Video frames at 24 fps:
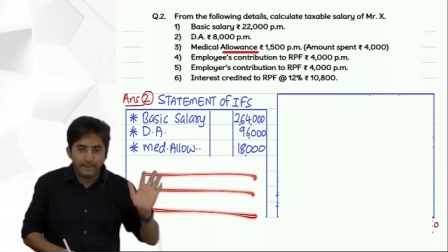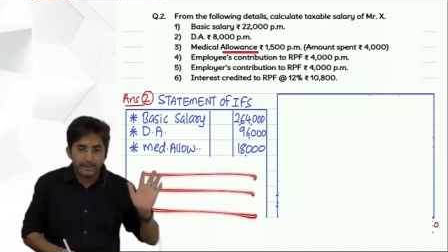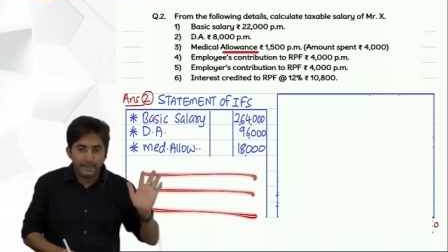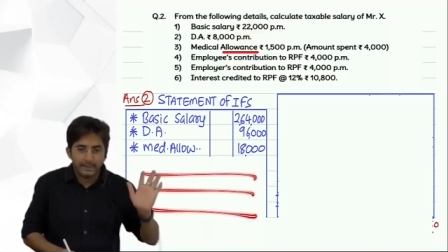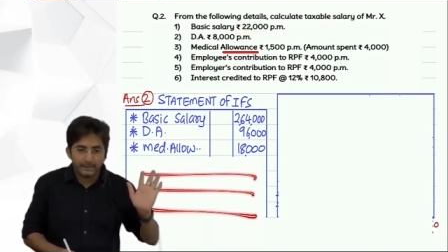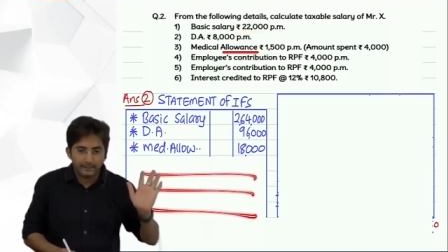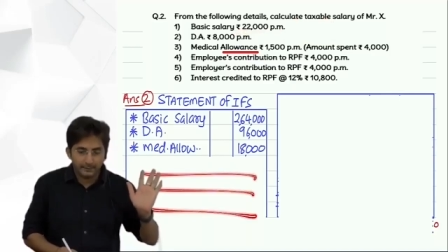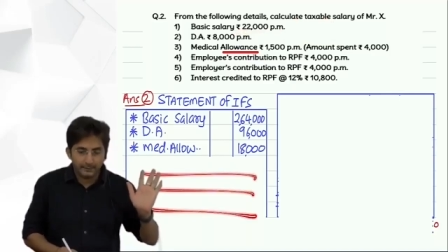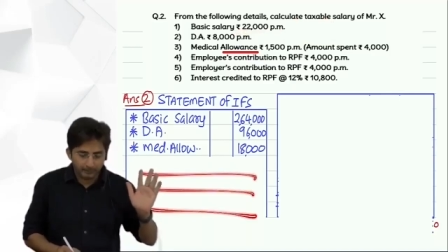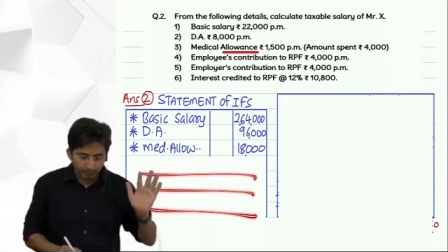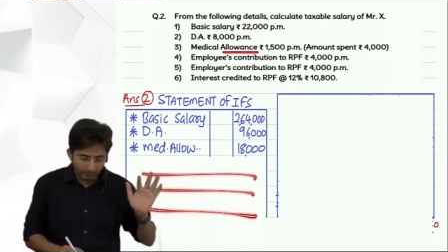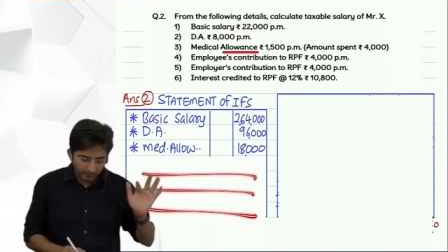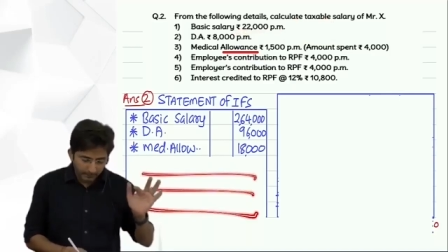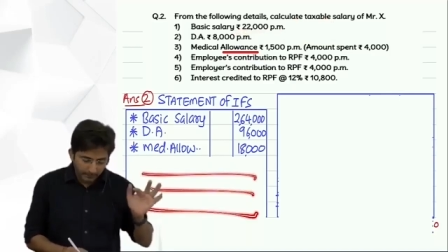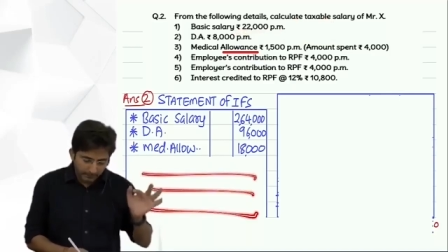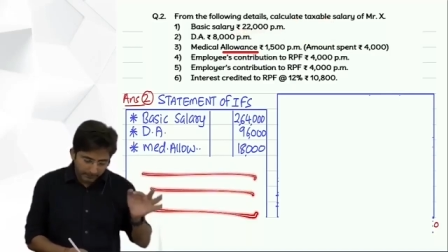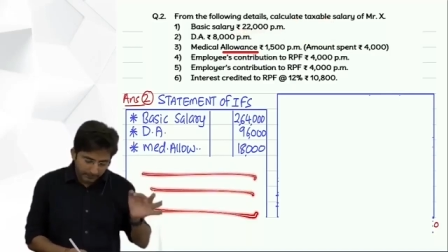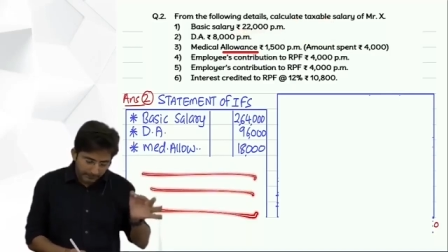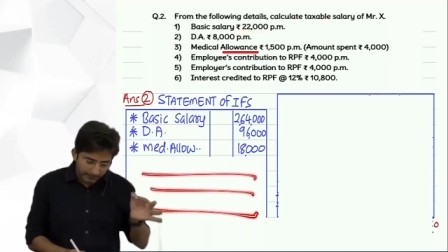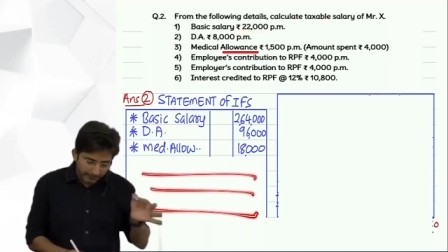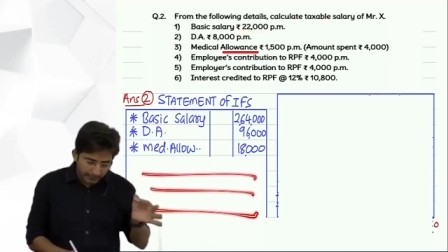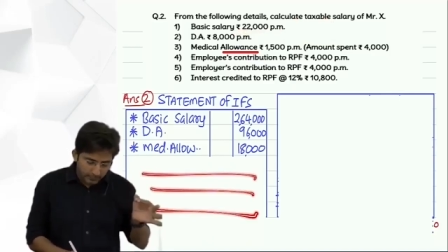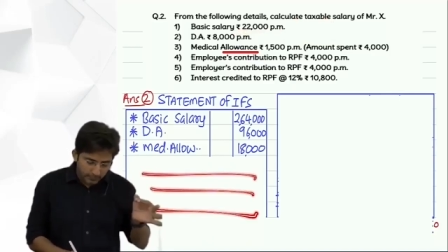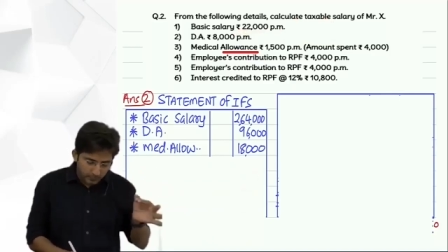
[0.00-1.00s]
that.
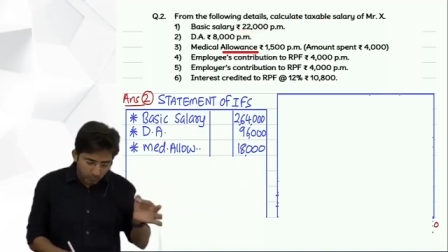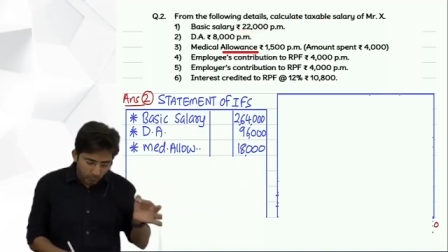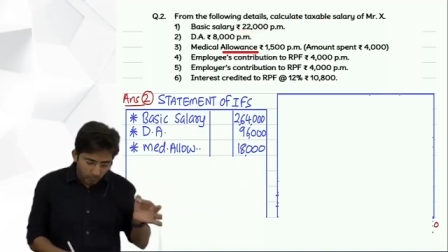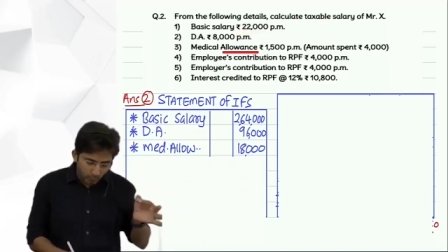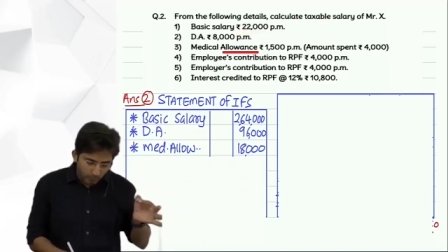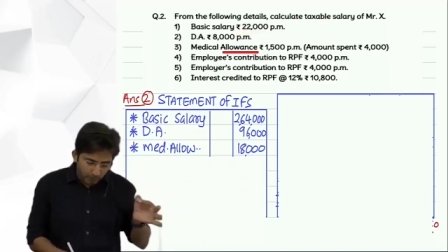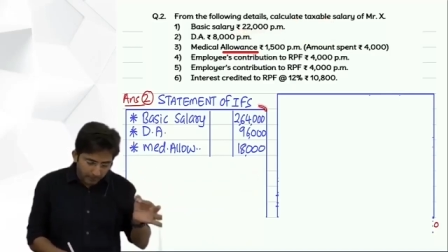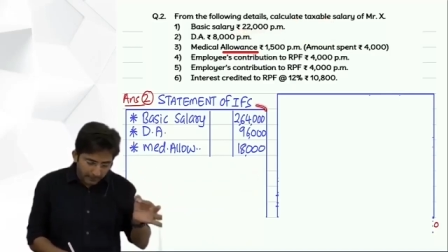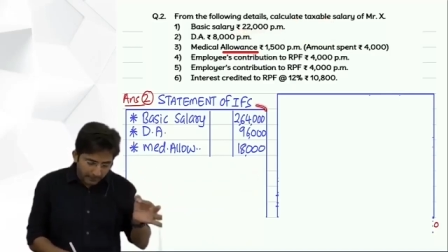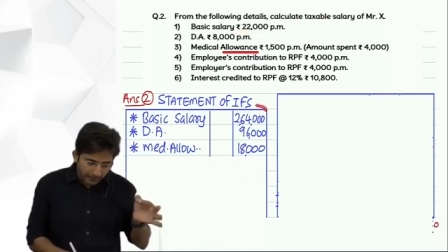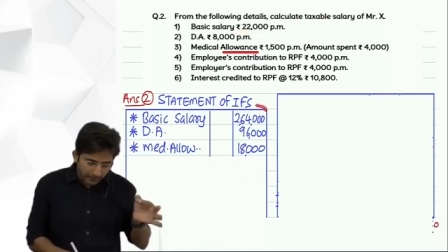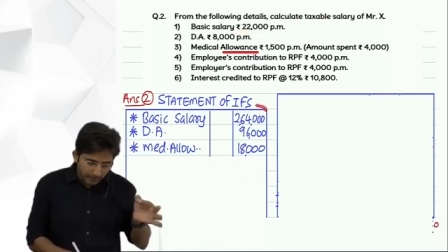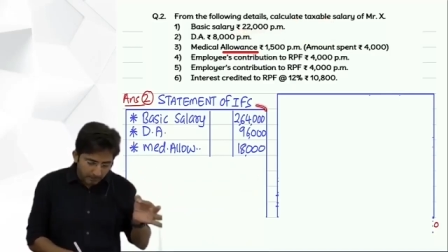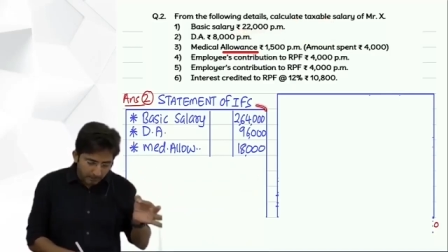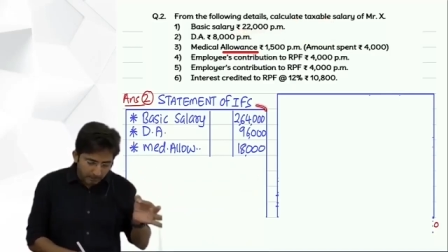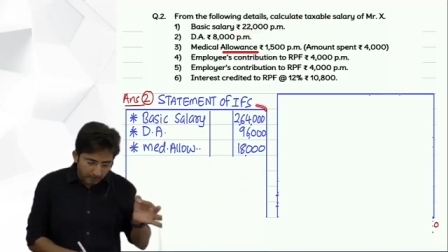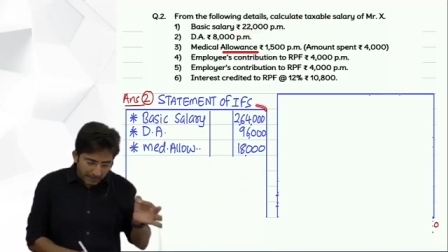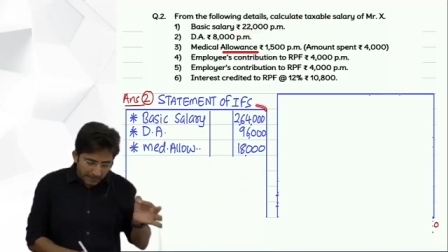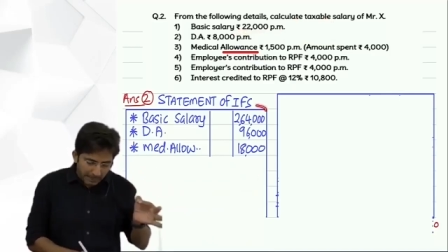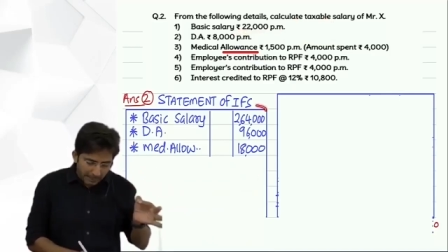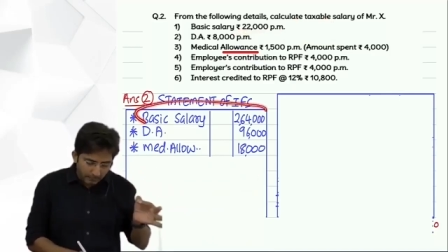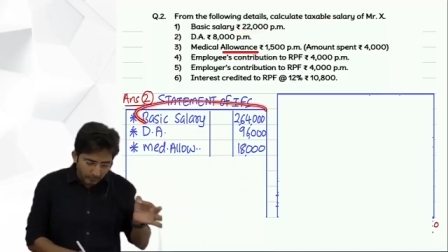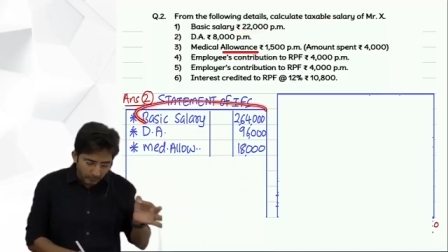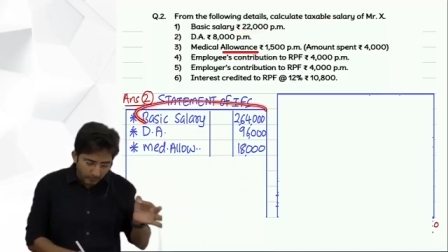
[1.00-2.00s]
It should become
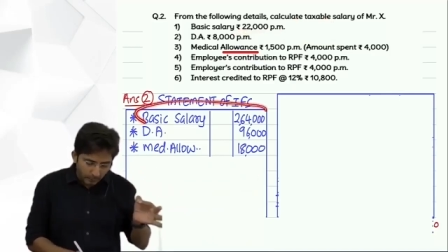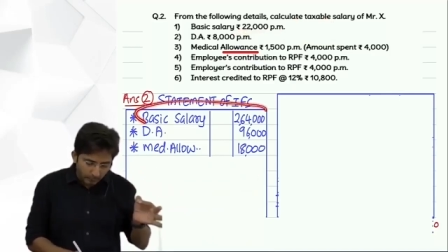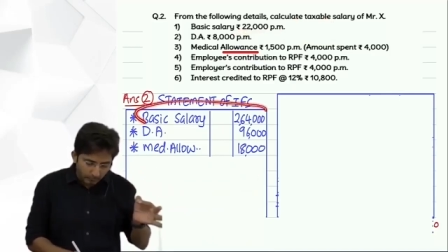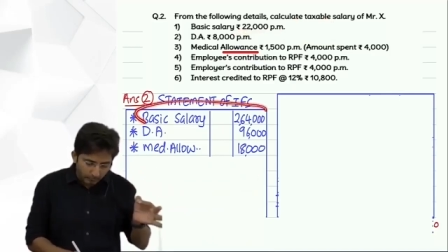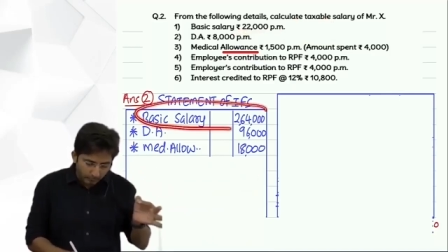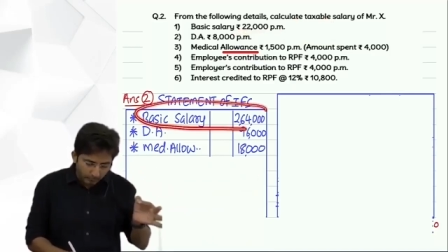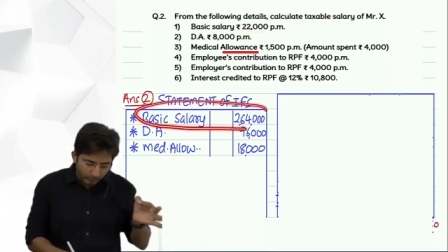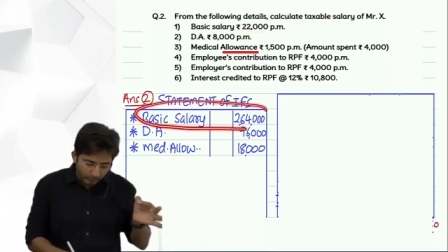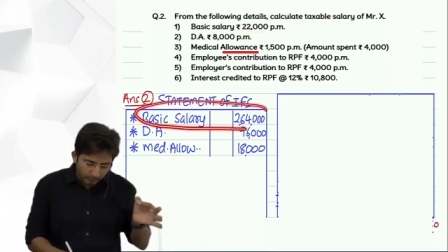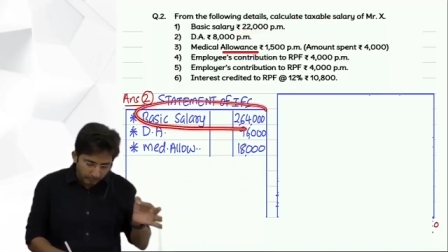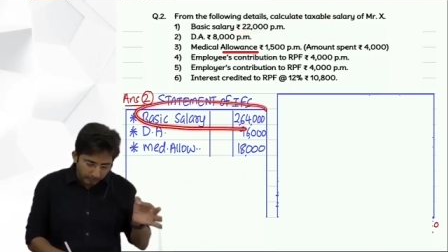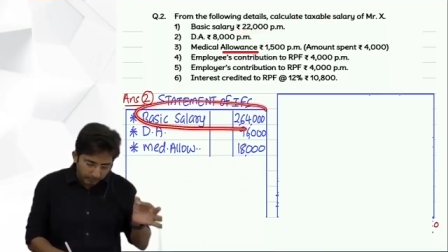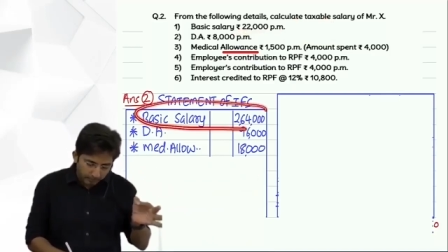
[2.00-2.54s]
part of